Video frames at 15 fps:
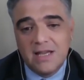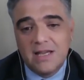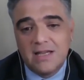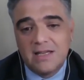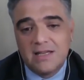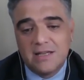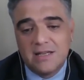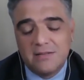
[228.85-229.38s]

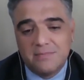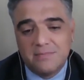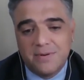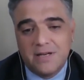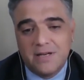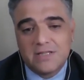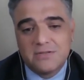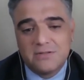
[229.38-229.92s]
in
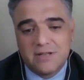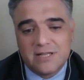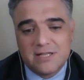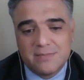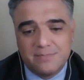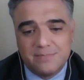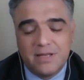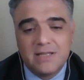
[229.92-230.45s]
part to
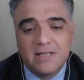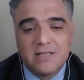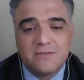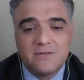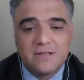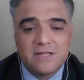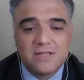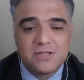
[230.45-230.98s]
explain the
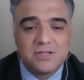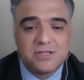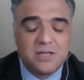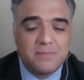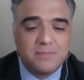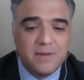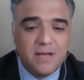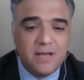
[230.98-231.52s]

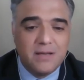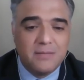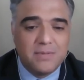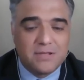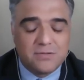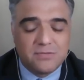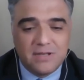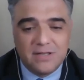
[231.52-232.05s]
relationship
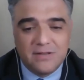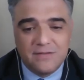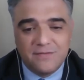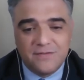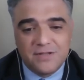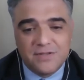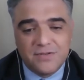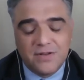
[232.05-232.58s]
between
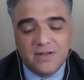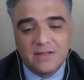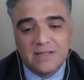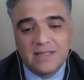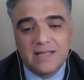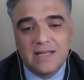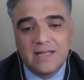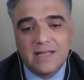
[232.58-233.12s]

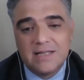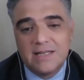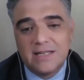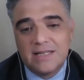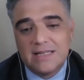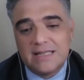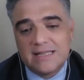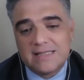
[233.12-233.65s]

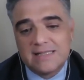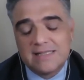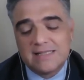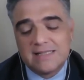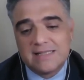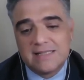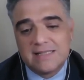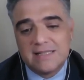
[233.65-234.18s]
ventricular
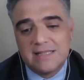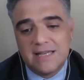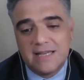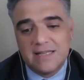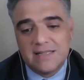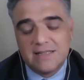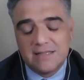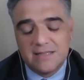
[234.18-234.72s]
elasticity
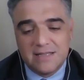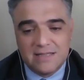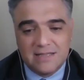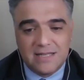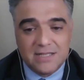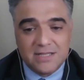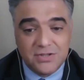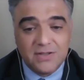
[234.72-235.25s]
and
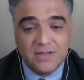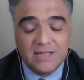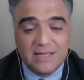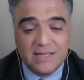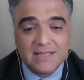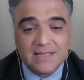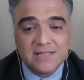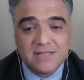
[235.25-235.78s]
arterial
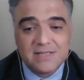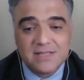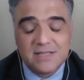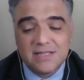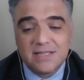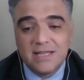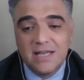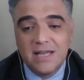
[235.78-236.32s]

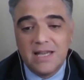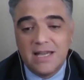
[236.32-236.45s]
elasticity,